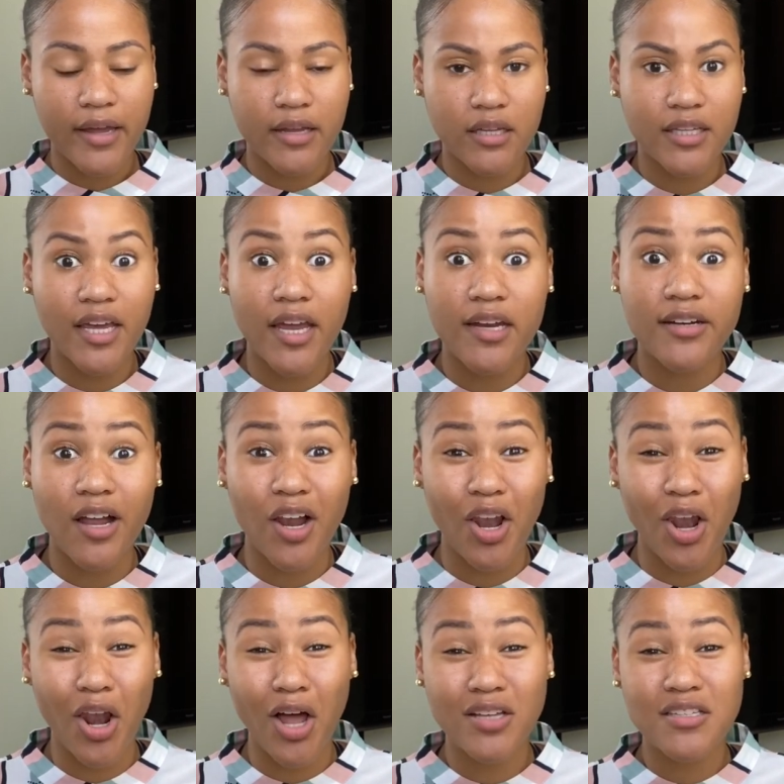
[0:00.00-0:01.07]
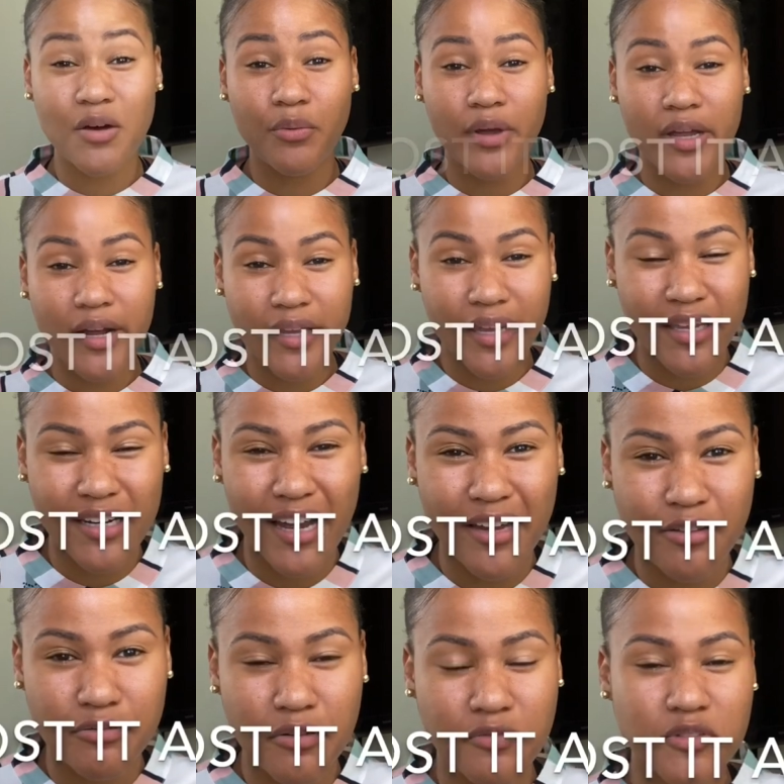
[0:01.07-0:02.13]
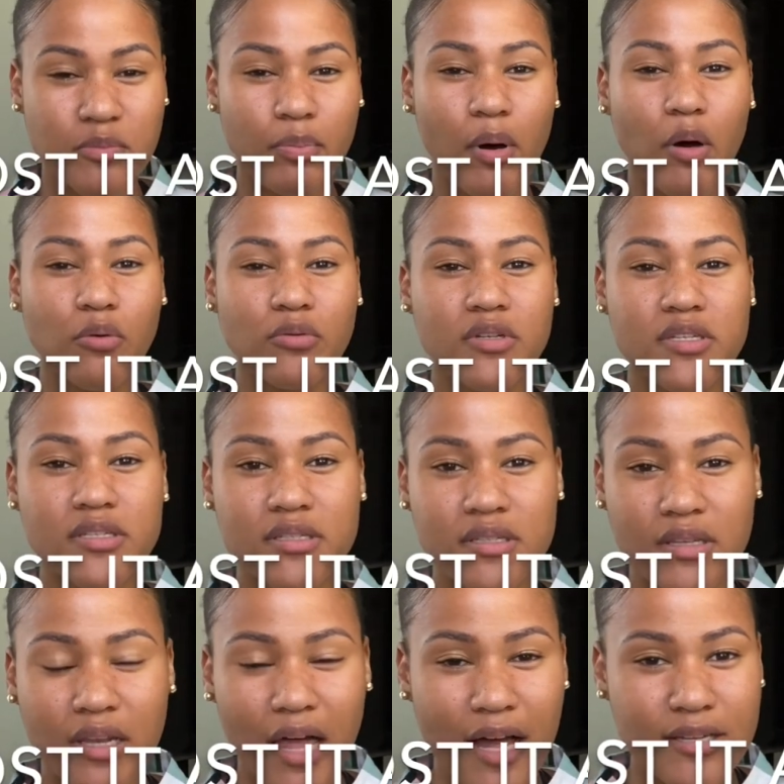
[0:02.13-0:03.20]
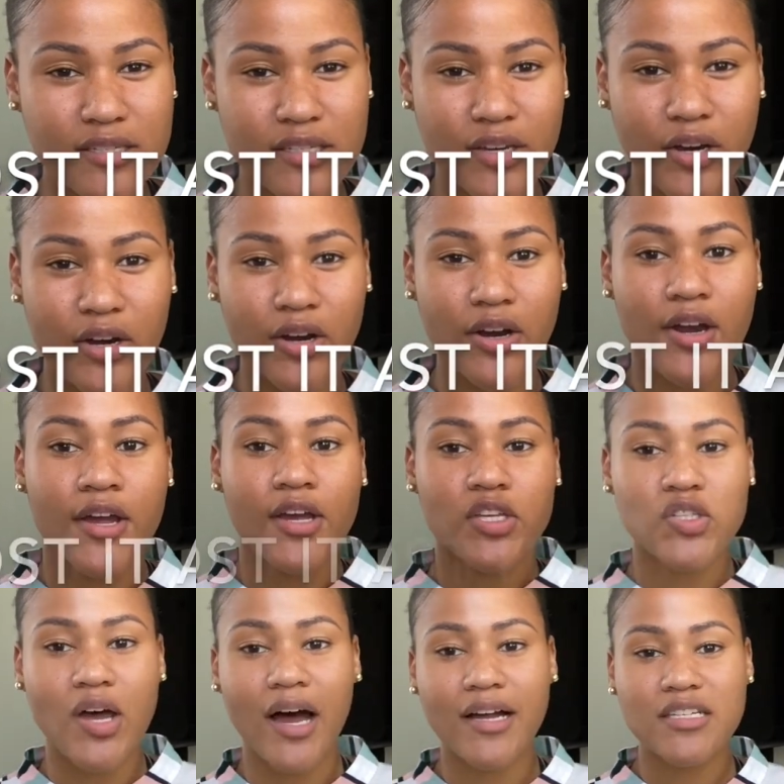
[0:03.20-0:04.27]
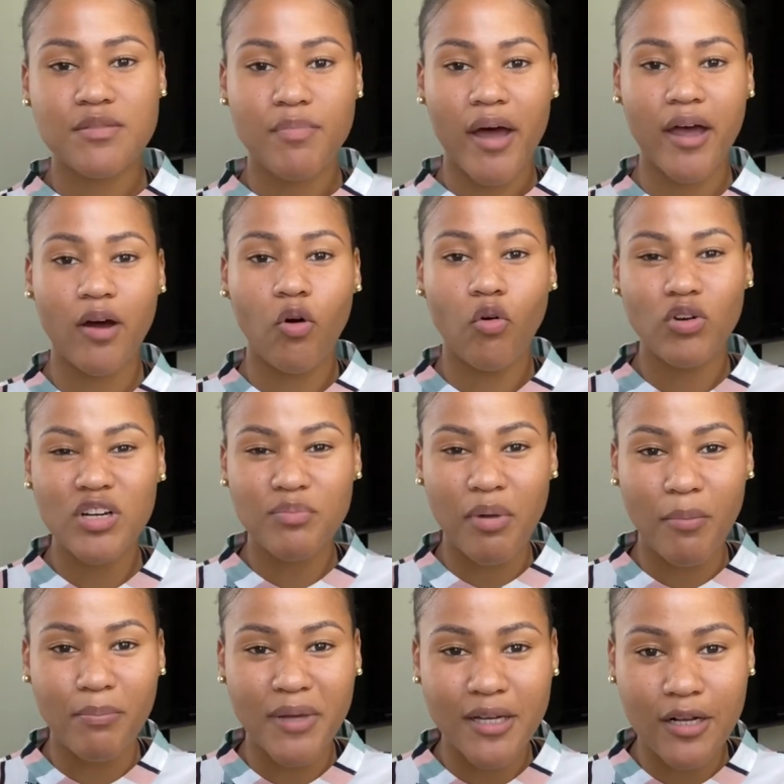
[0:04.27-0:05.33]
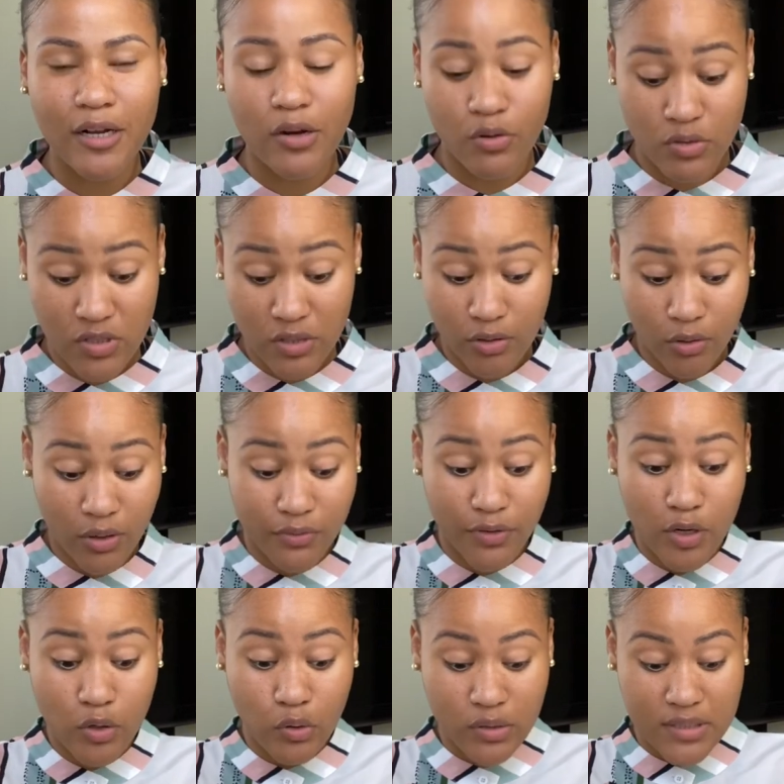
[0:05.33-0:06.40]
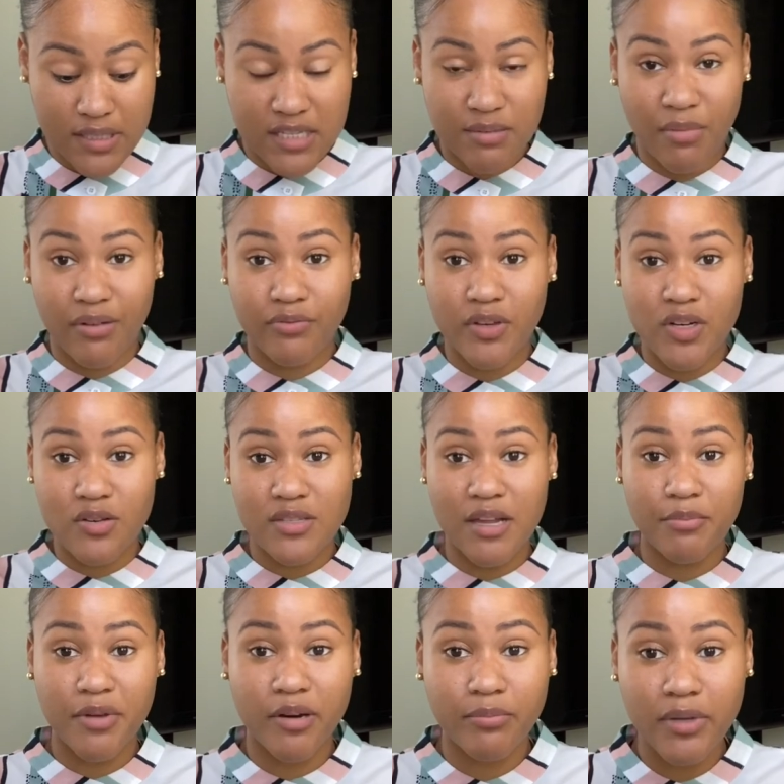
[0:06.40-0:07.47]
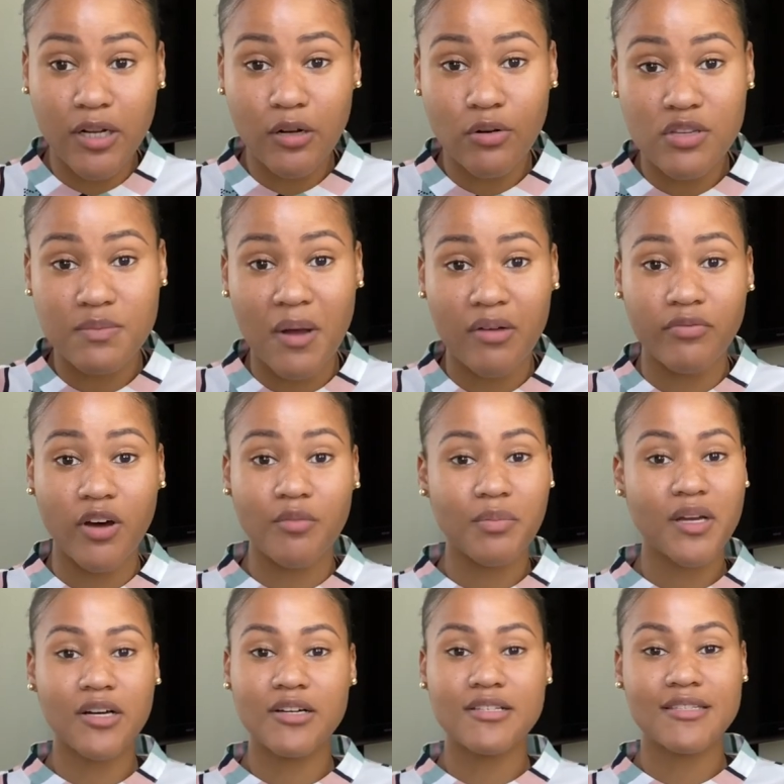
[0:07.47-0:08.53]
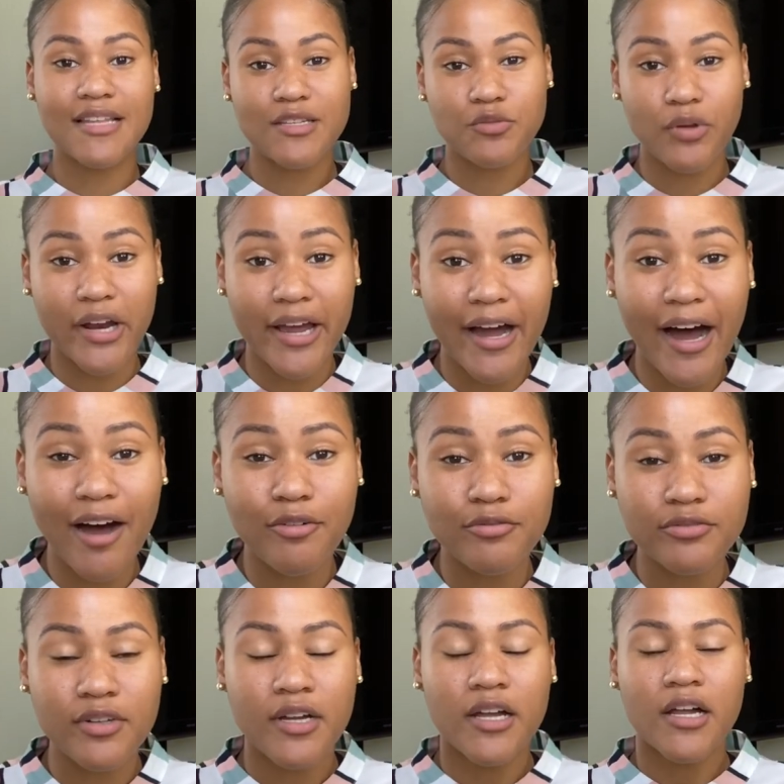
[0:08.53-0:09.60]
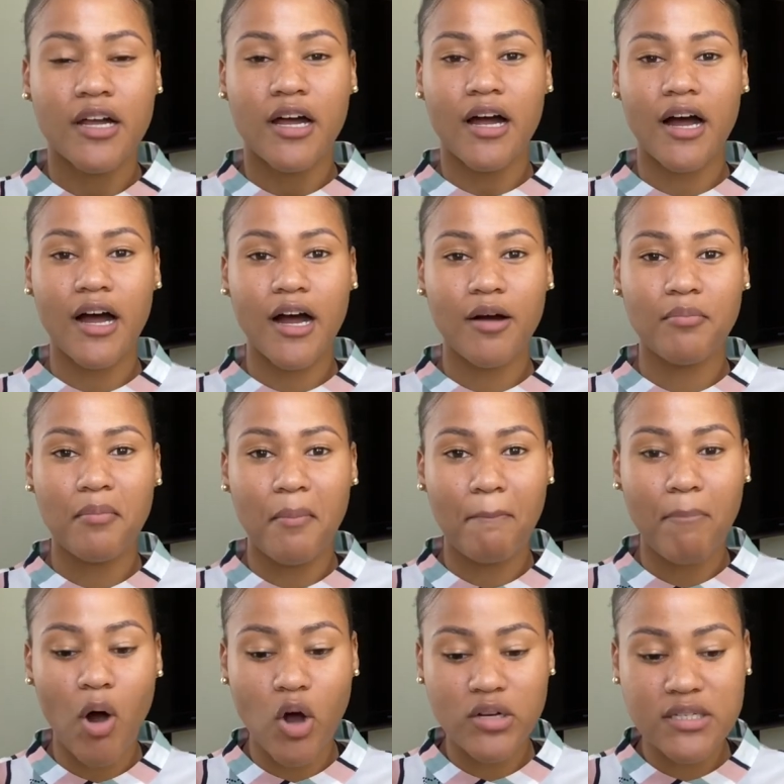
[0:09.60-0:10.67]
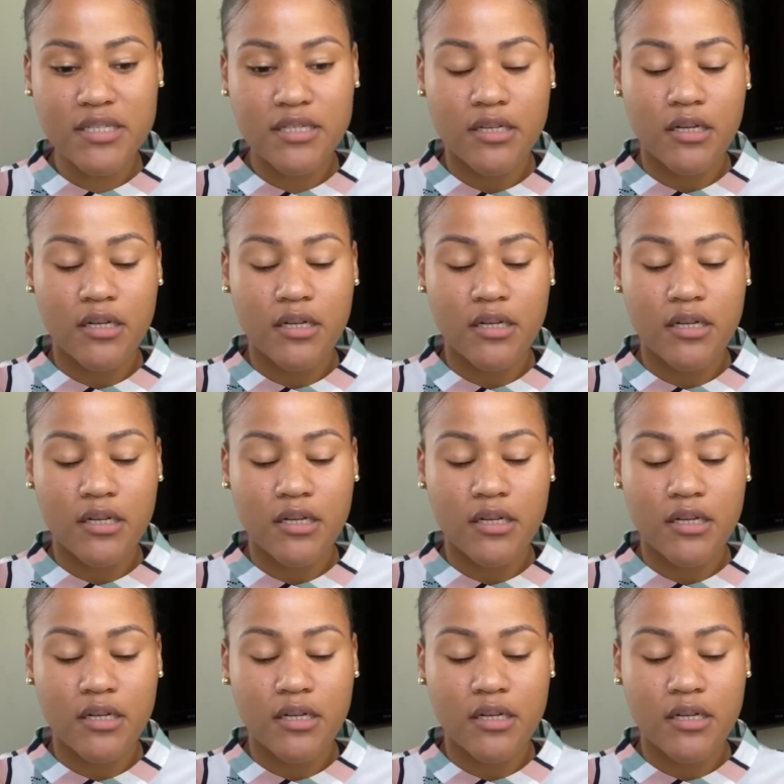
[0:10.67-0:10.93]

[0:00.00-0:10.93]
gained a lot of weight again, like 50 pounds last year. So I had to buy a whole heap of big clothes. So now if you notice in my videos, I wear big clothes when I want because that's what I have. But